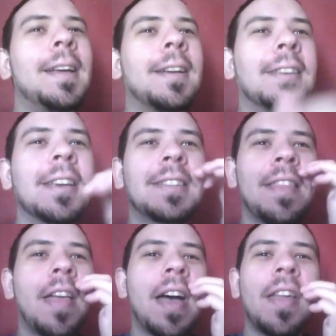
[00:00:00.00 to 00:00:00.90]
Because
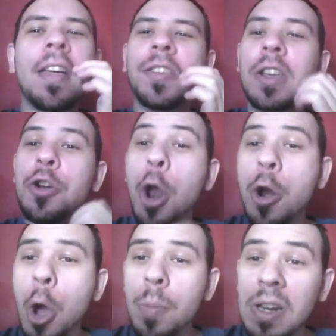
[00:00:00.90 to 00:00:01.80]
that thing
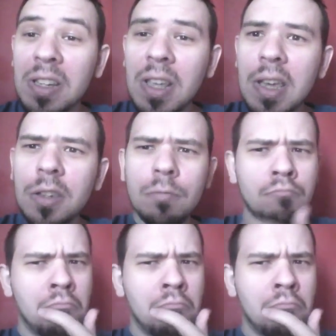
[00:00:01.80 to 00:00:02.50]
nobody sees.